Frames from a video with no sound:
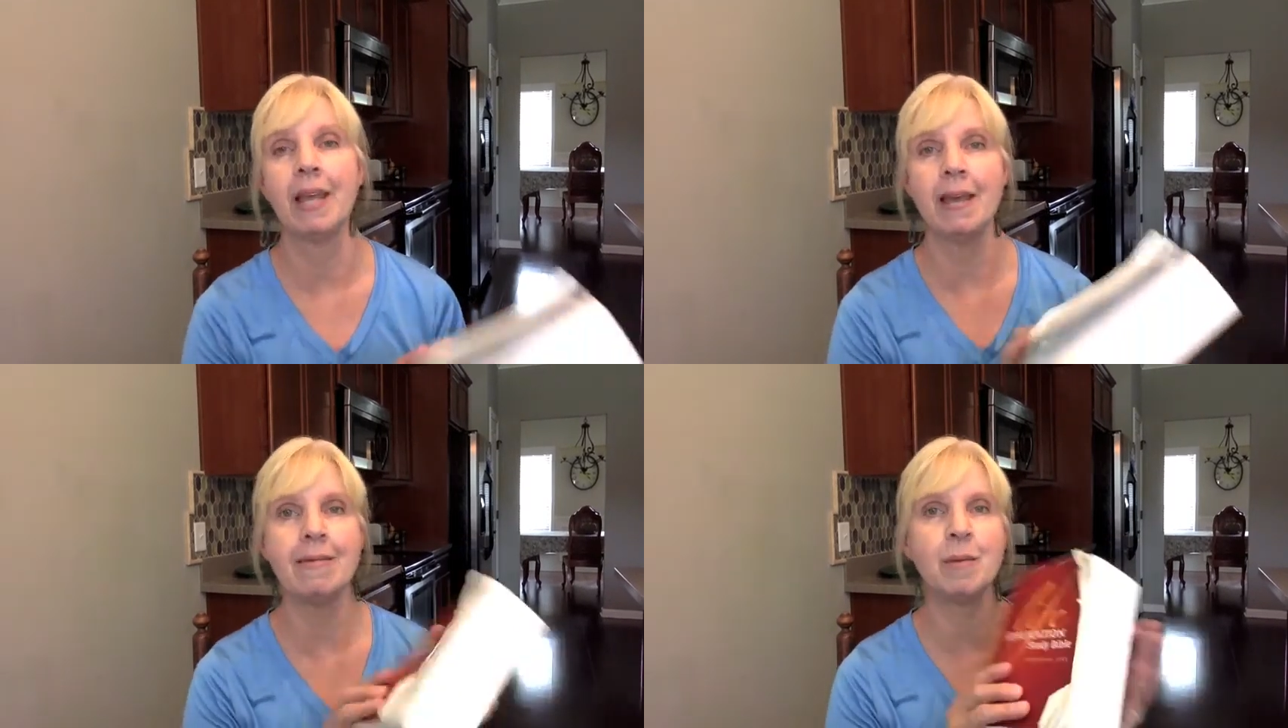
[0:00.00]

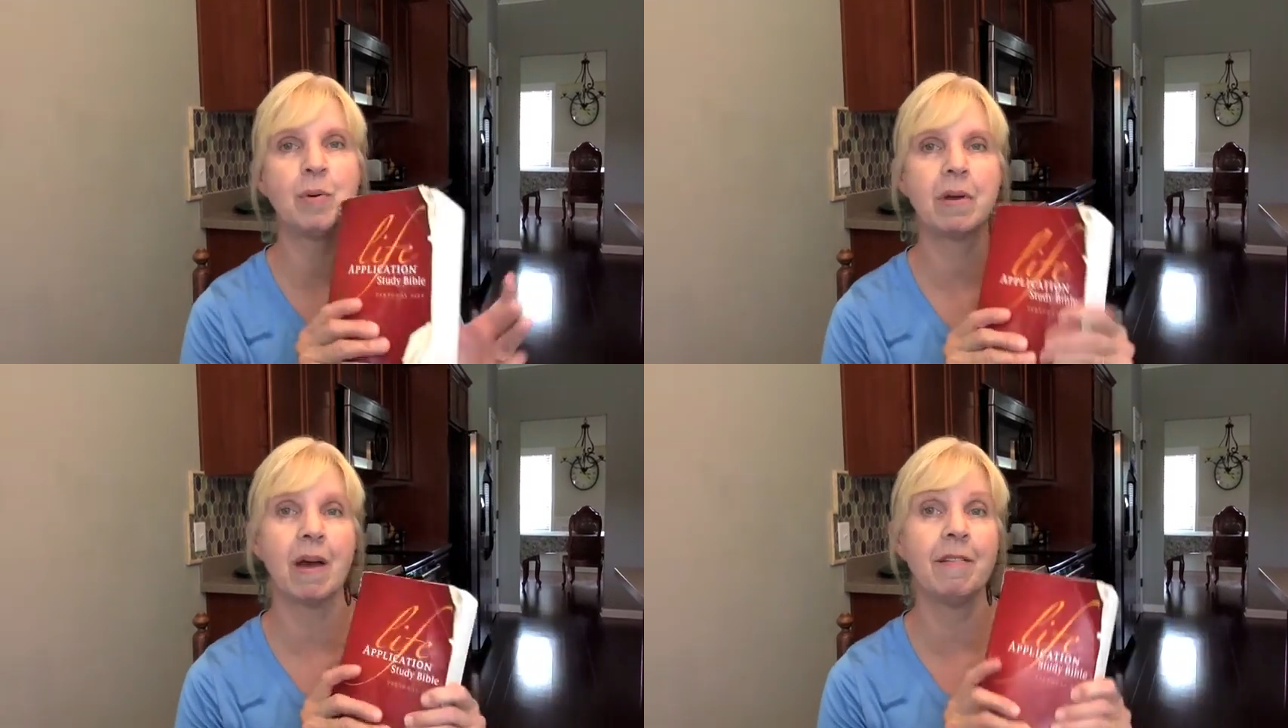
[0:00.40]
in the
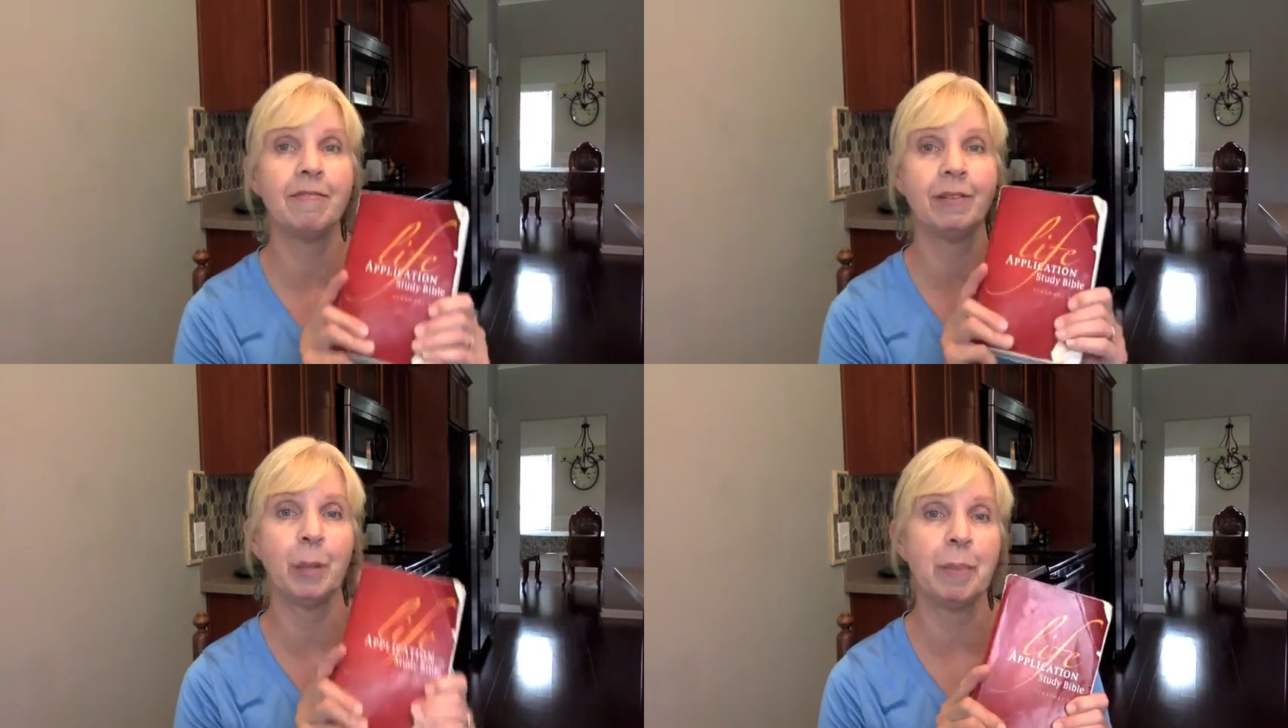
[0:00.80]
book of
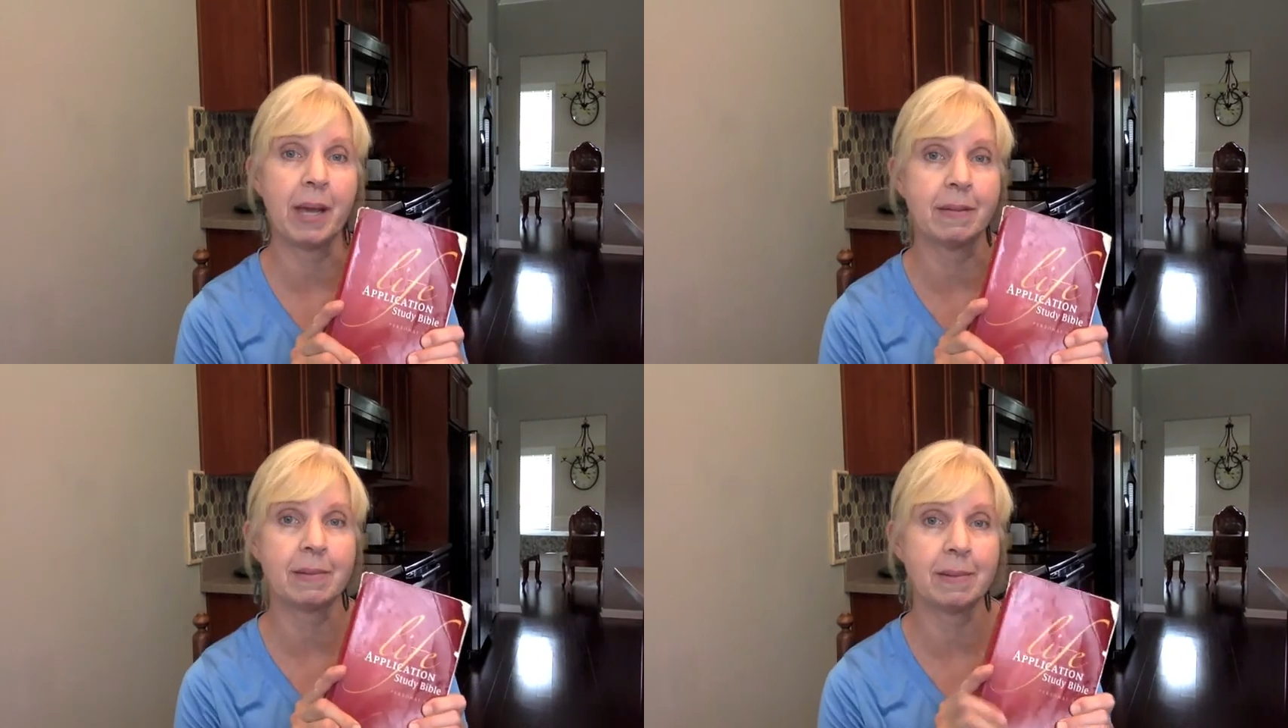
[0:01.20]

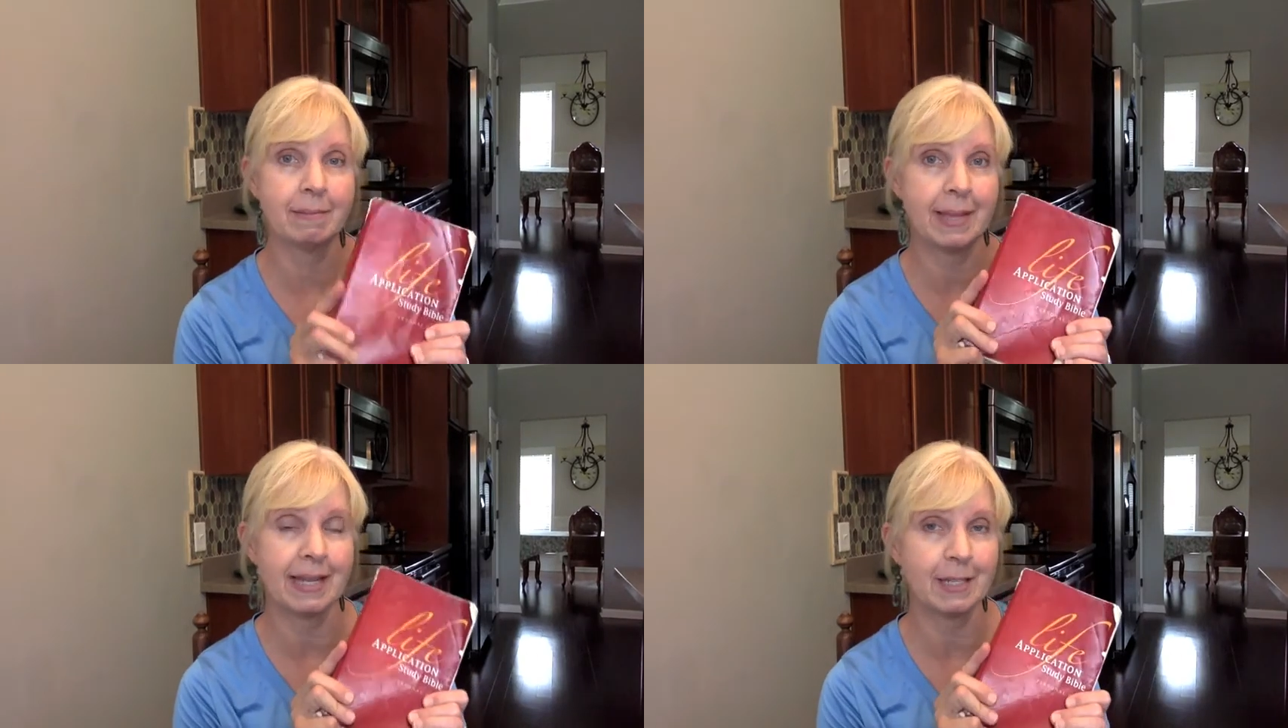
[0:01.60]

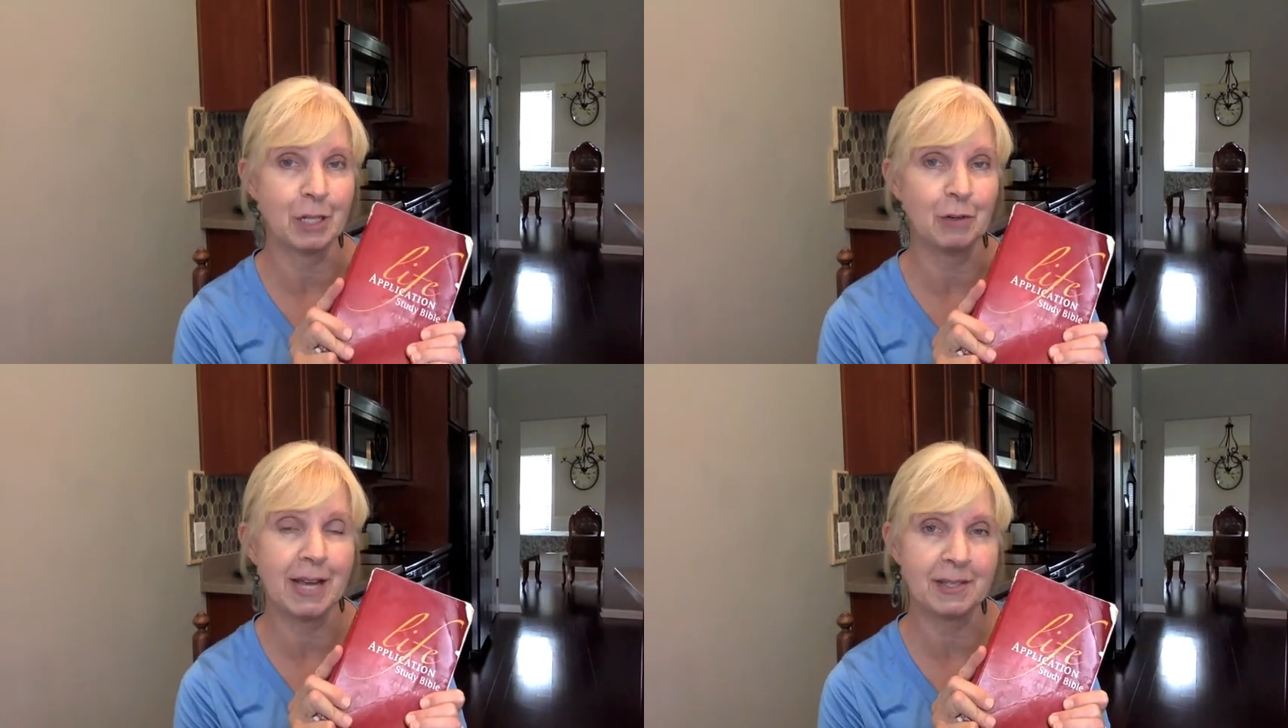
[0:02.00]
Philippians. That's the
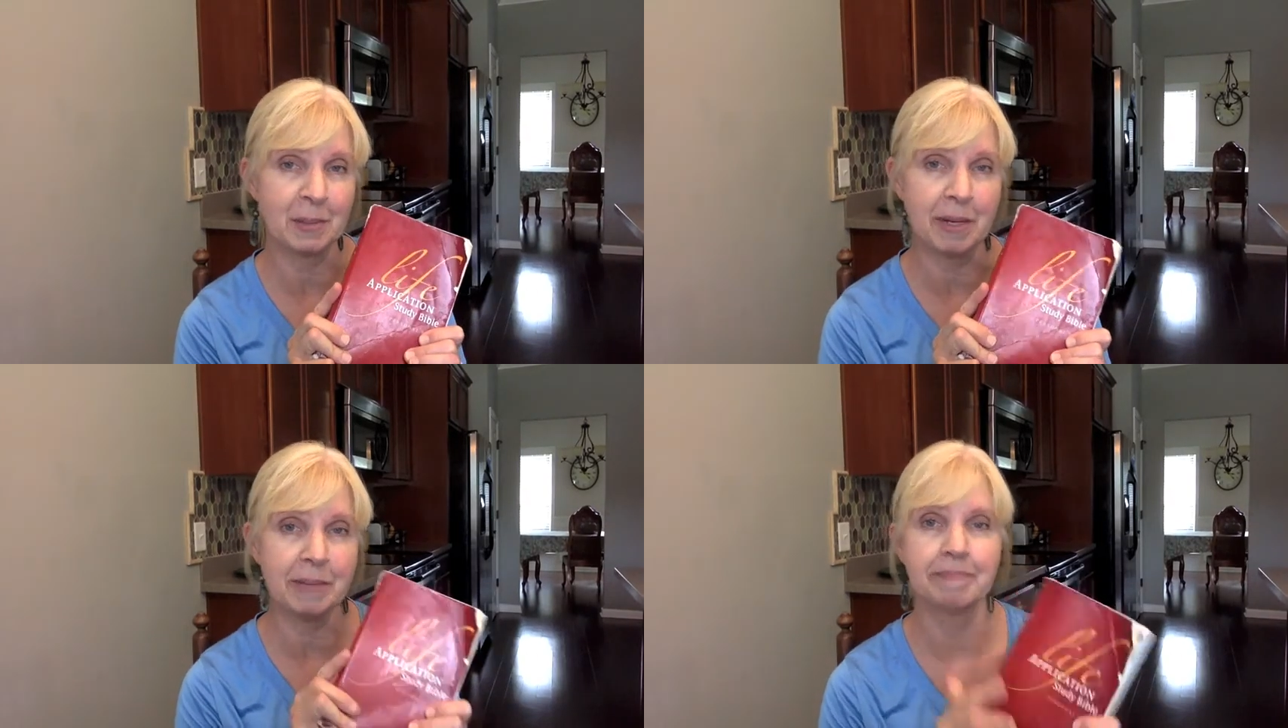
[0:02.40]
New
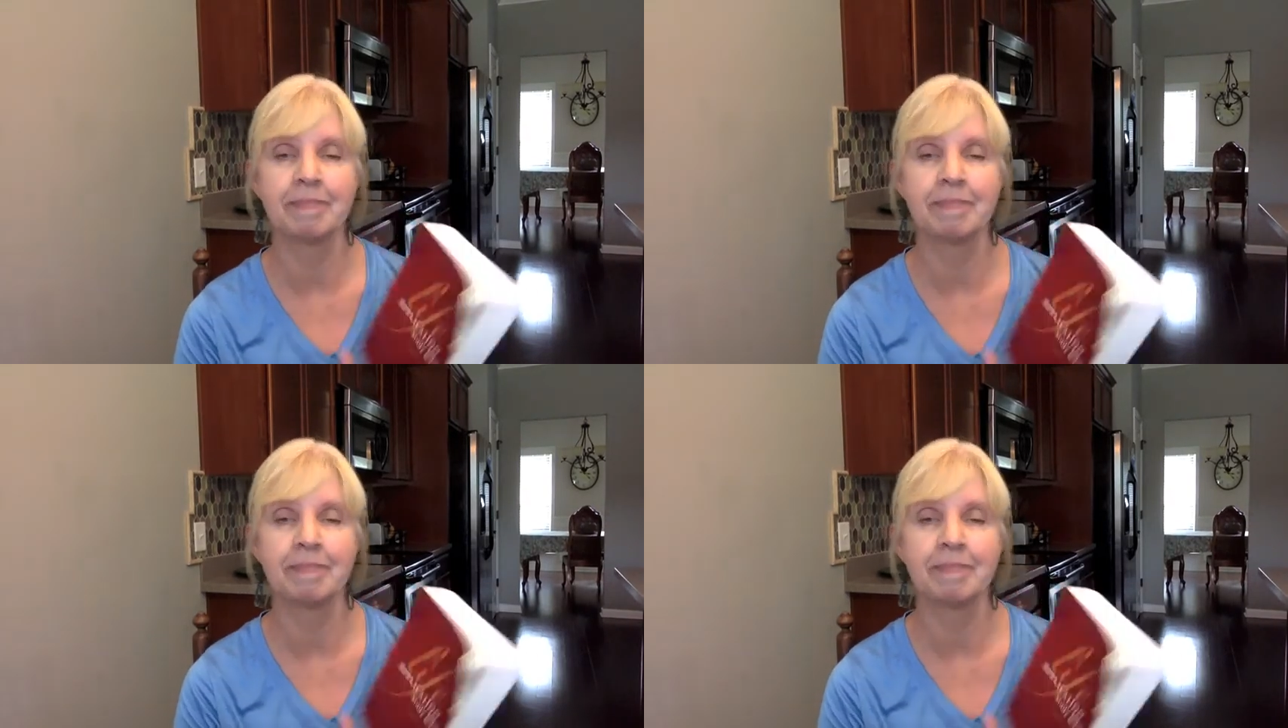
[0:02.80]
Testament.